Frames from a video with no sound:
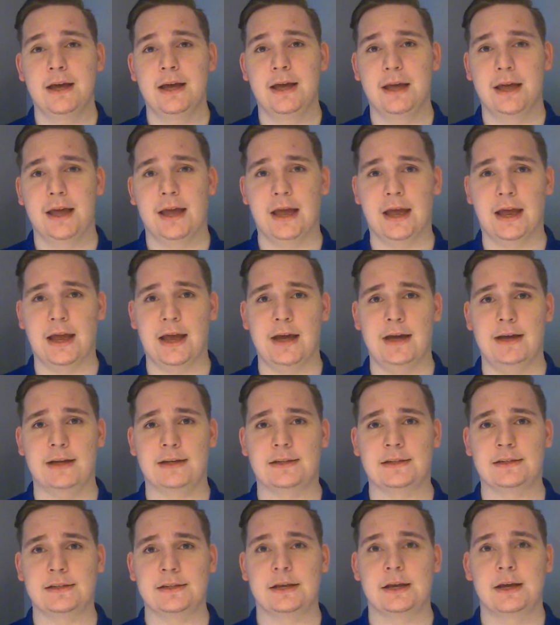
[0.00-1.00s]

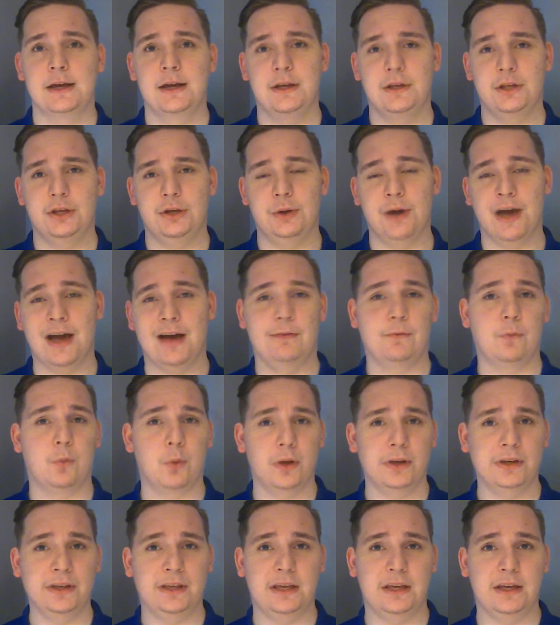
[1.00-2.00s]
and you have
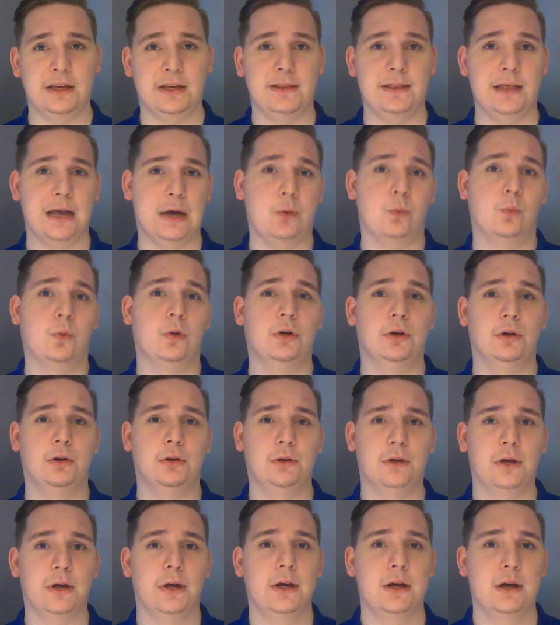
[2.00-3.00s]
one key that
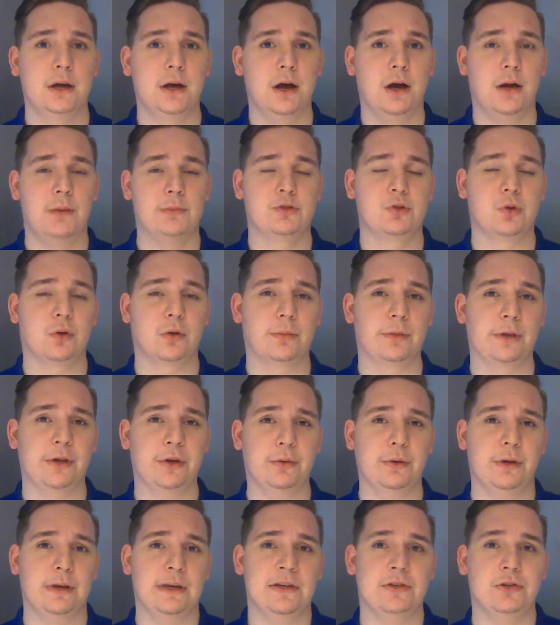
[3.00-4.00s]
will absorb
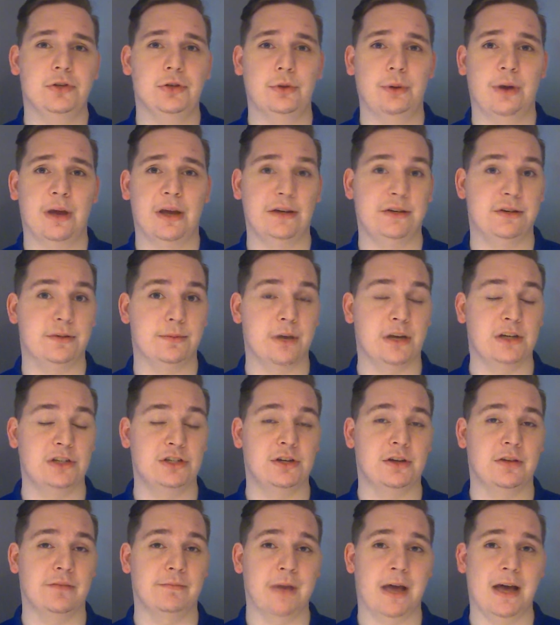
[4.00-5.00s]
you into a
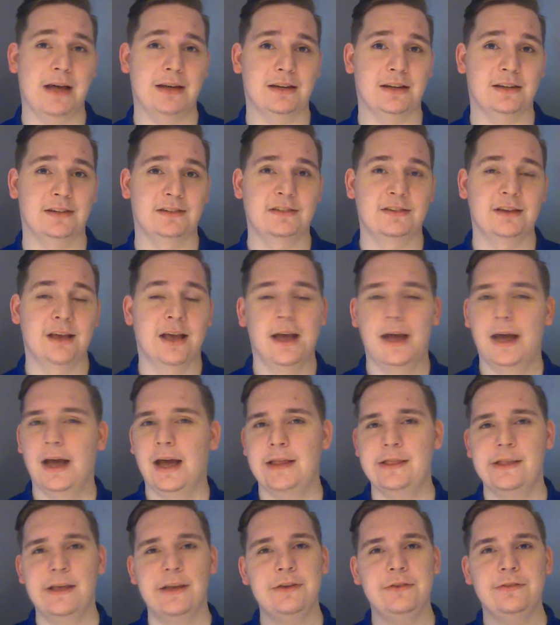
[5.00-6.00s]
dimension of madness,
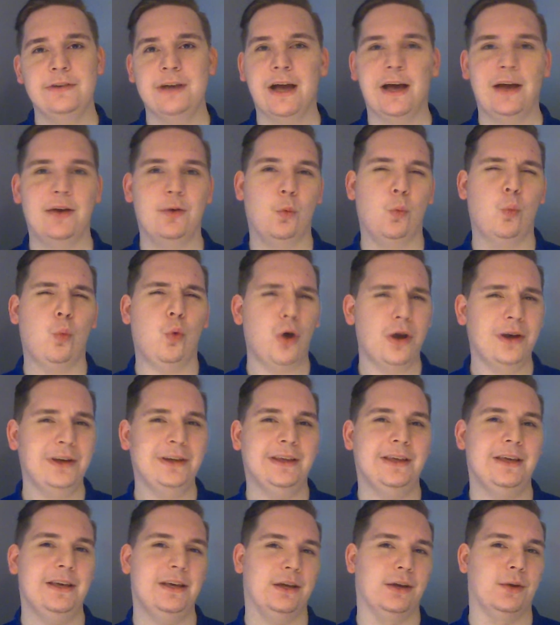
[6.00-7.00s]
and then you've got one
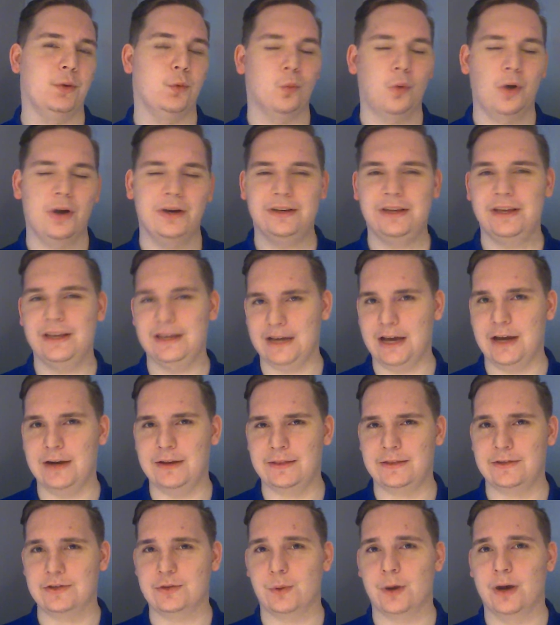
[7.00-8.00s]
key out
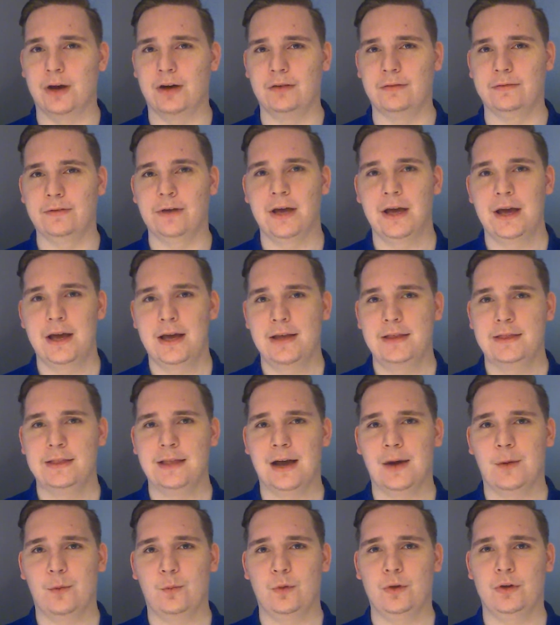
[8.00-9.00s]
of the 12
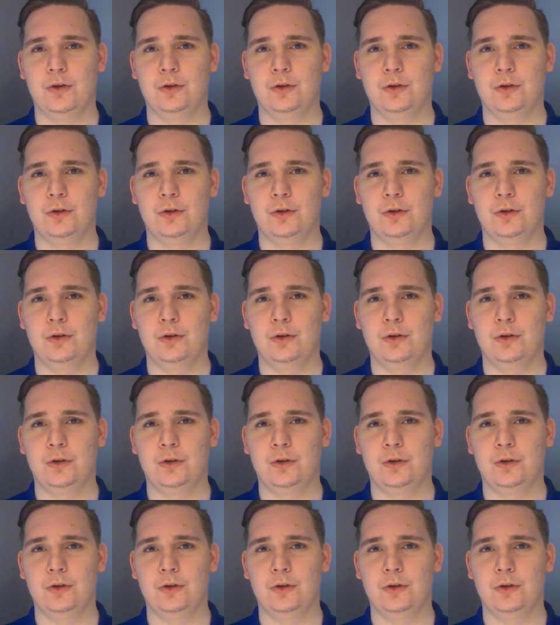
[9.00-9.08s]
that will